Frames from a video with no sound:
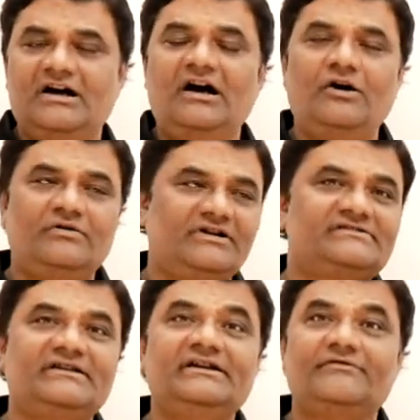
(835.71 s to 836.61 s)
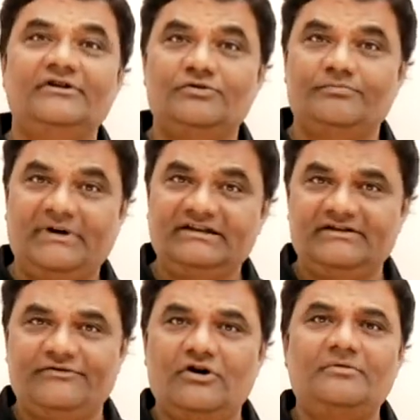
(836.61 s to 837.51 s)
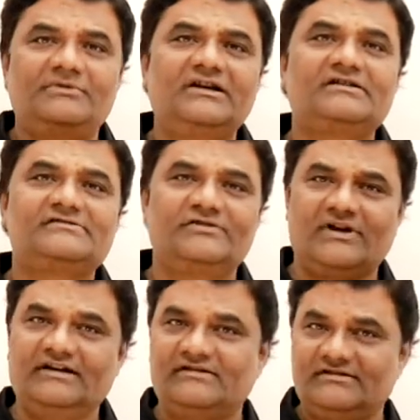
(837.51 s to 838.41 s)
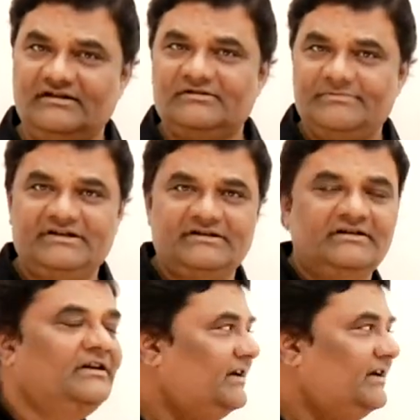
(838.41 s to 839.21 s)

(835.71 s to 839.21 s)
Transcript: how it is equal to binary form, let us look at it a little bit.